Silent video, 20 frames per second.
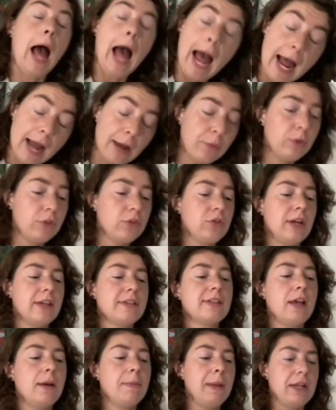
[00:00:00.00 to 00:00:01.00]
I will
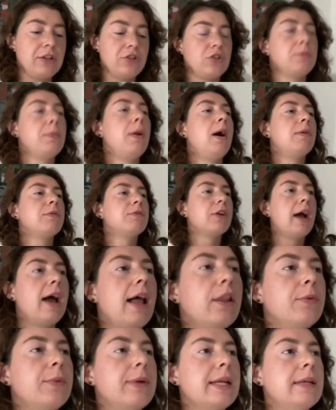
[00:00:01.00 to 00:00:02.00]
dress up as your mom for
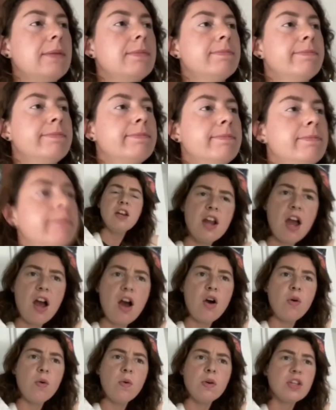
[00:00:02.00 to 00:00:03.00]
Halloween.
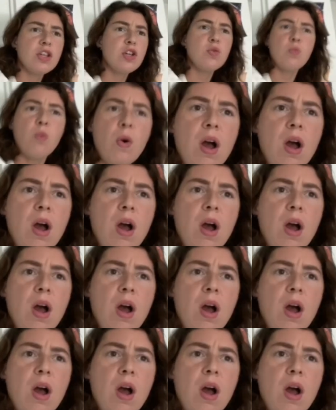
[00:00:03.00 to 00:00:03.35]
No, you